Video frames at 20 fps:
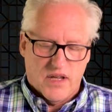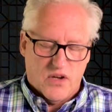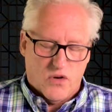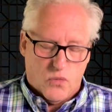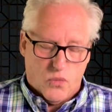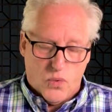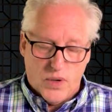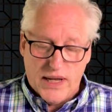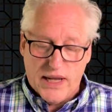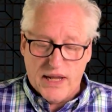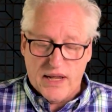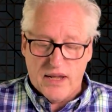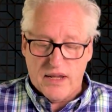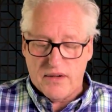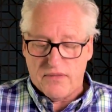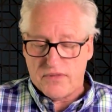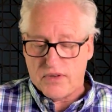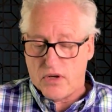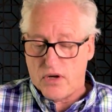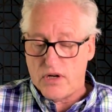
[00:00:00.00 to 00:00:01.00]
We
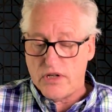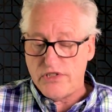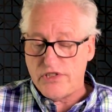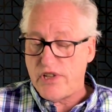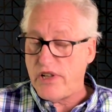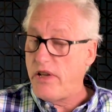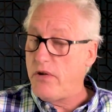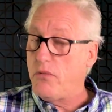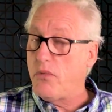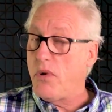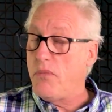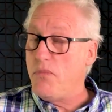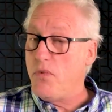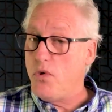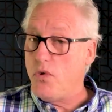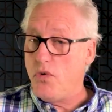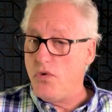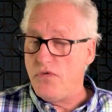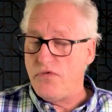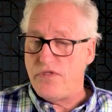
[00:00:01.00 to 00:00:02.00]
have largely
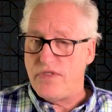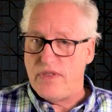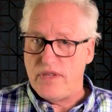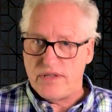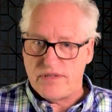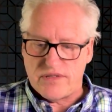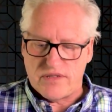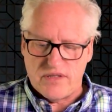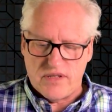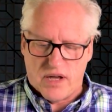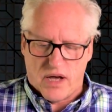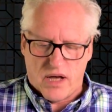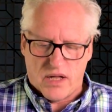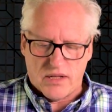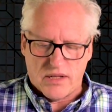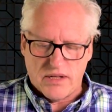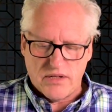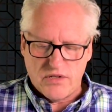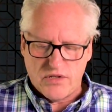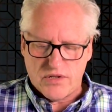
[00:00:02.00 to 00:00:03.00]
removed this
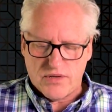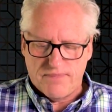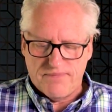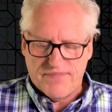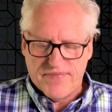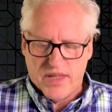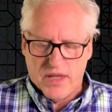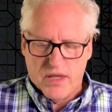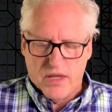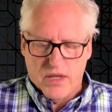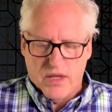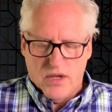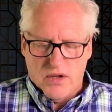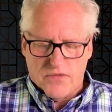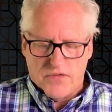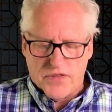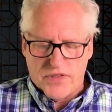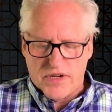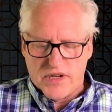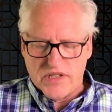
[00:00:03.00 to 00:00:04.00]
knowledge.
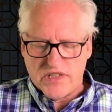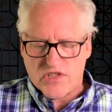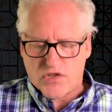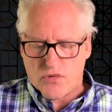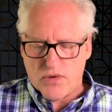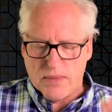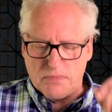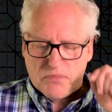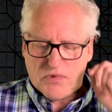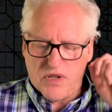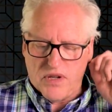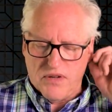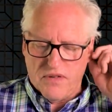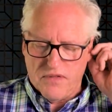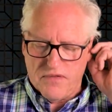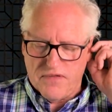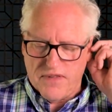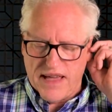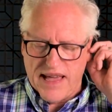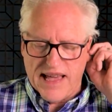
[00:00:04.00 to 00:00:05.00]
For the
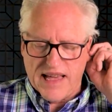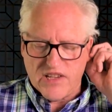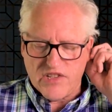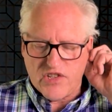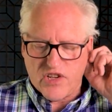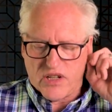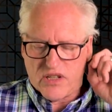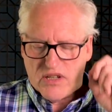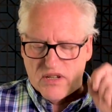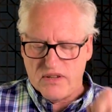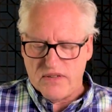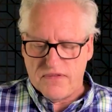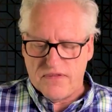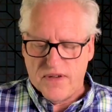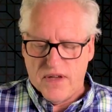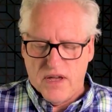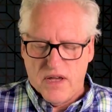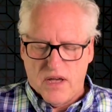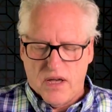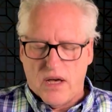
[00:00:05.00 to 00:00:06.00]
descriptive adjective
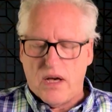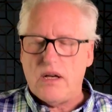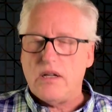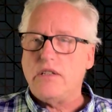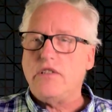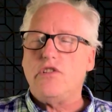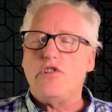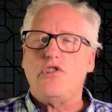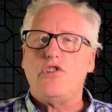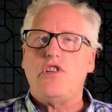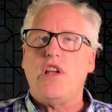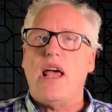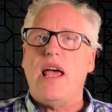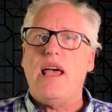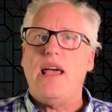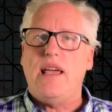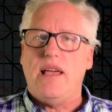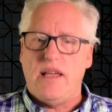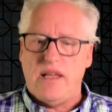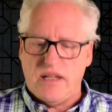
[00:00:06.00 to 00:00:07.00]

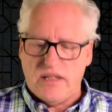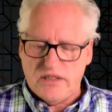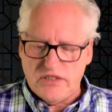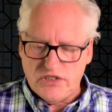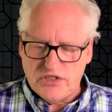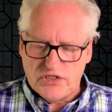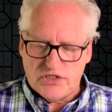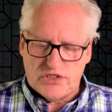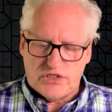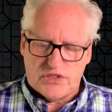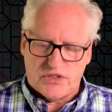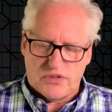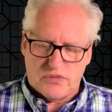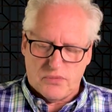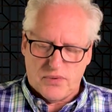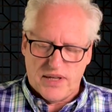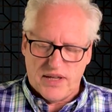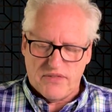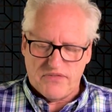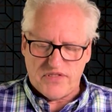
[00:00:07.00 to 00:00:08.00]
unchanged,
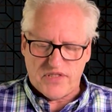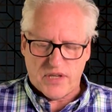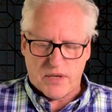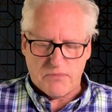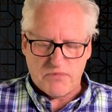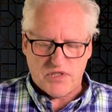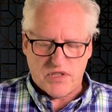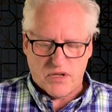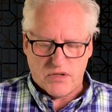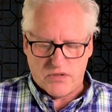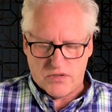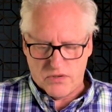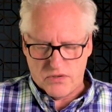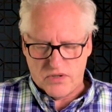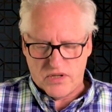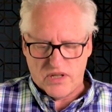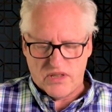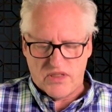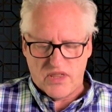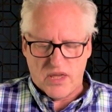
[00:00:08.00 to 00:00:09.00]
we have
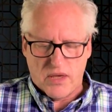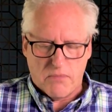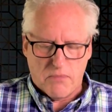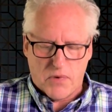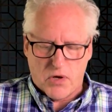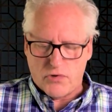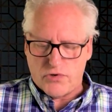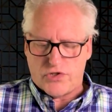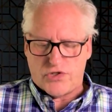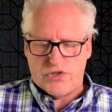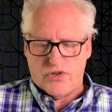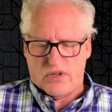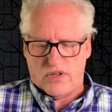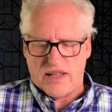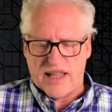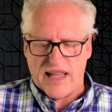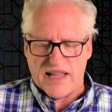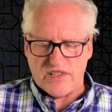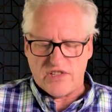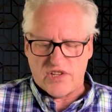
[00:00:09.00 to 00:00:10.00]
substituted the
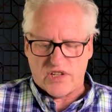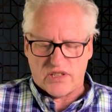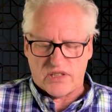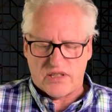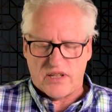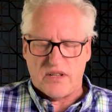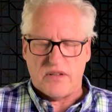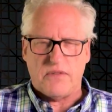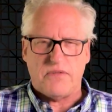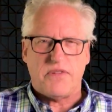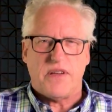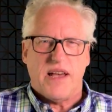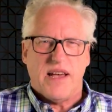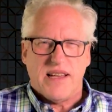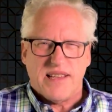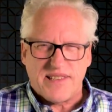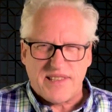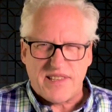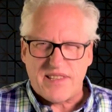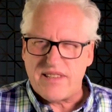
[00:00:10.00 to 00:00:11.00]
emotional adjective
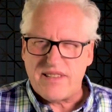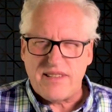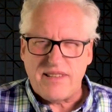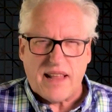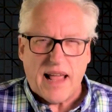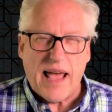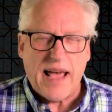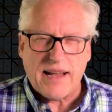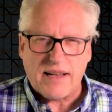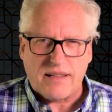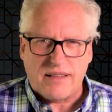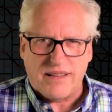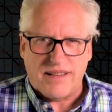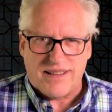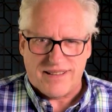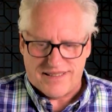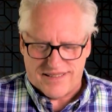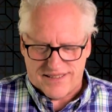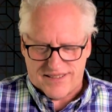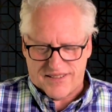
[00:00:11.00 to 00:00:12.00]

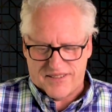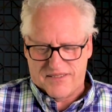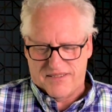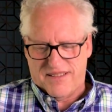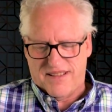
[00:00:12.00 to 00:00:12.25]
stagnant.